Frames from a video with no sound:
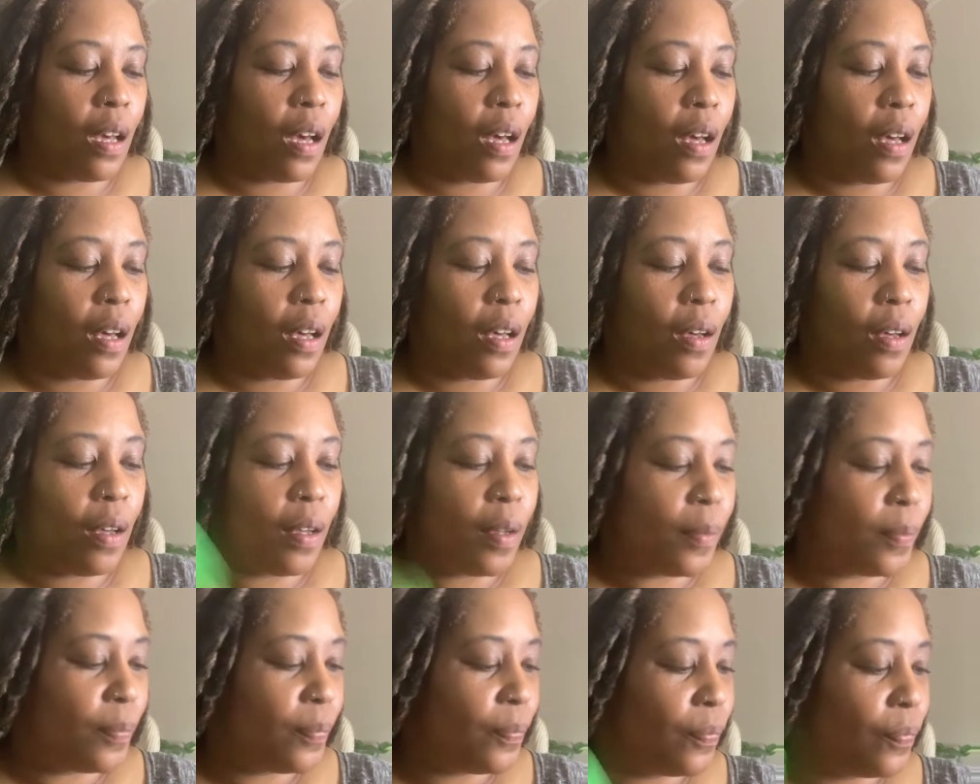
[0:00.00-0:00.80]

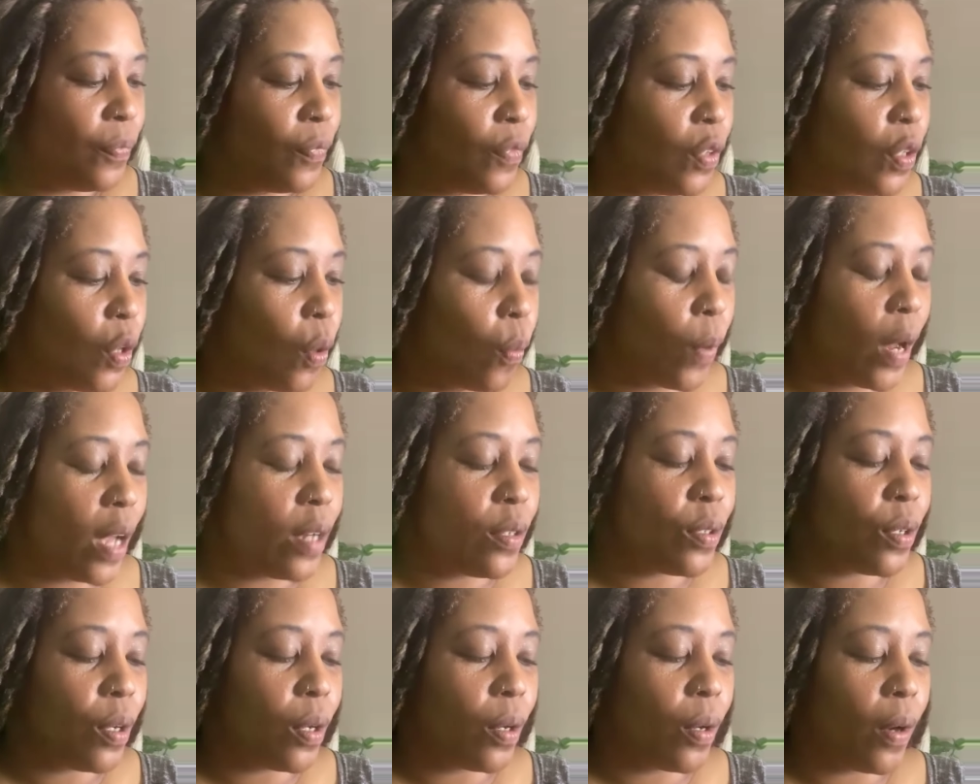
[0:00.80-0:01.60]
the
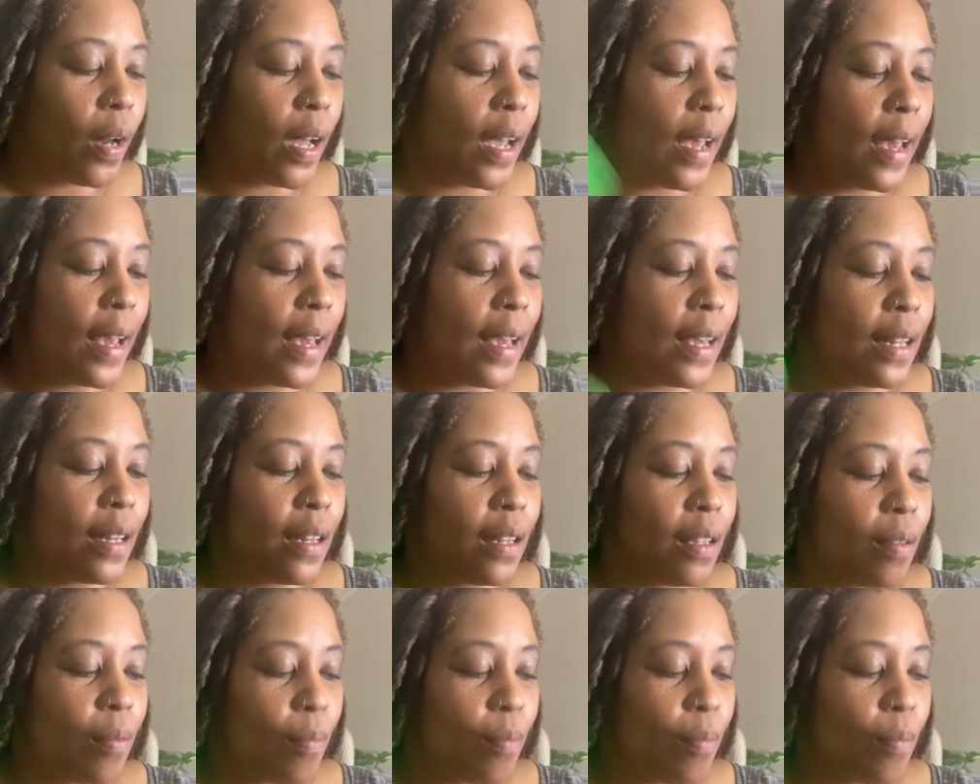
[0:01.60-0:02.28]
retrograde,